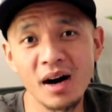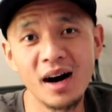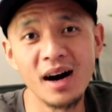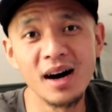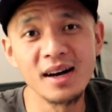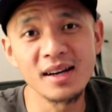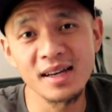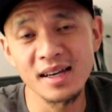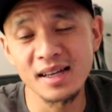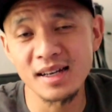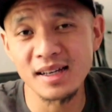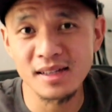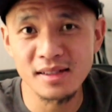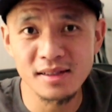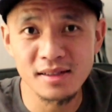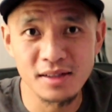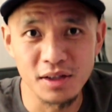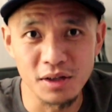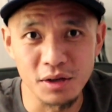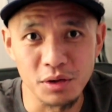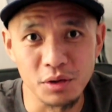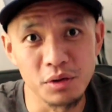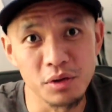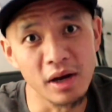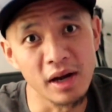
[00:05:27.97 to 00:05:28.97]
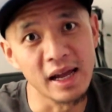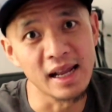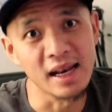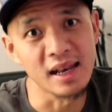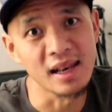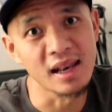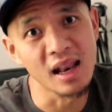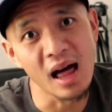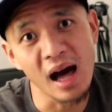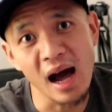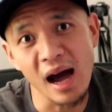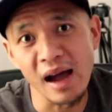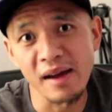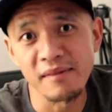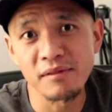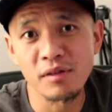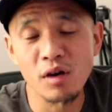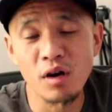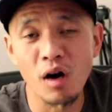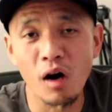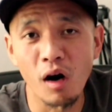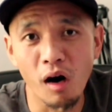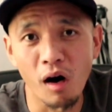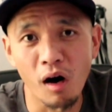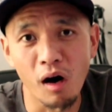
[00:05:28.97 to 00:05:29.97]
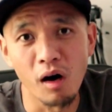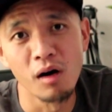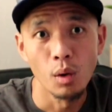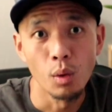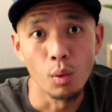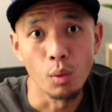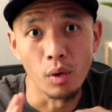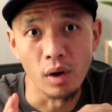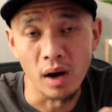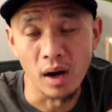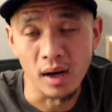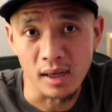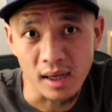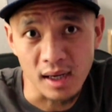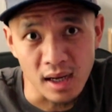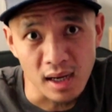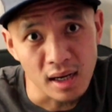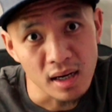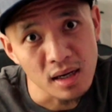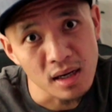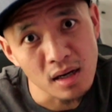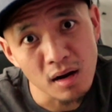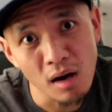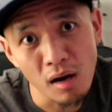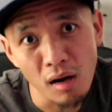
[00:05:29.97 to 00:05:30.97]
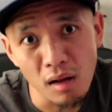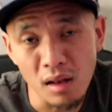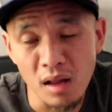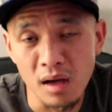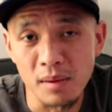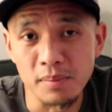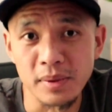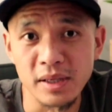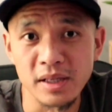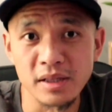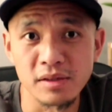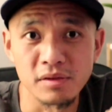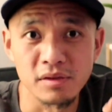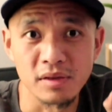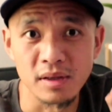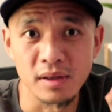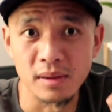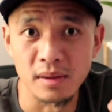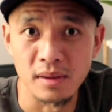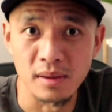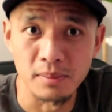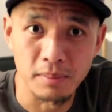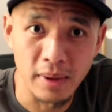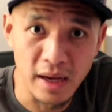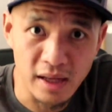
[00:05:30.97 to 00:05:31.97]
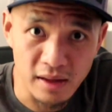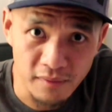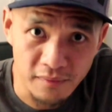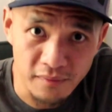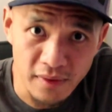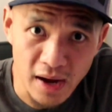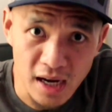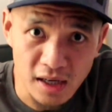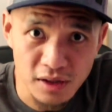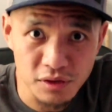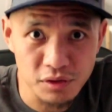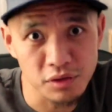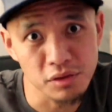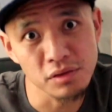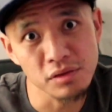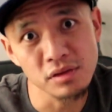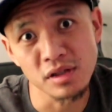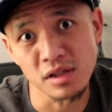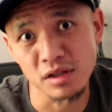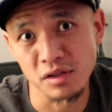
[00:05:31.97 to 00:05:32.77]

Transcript: I'm gonna do a live call where I'm gonna call up either the manufacturer, the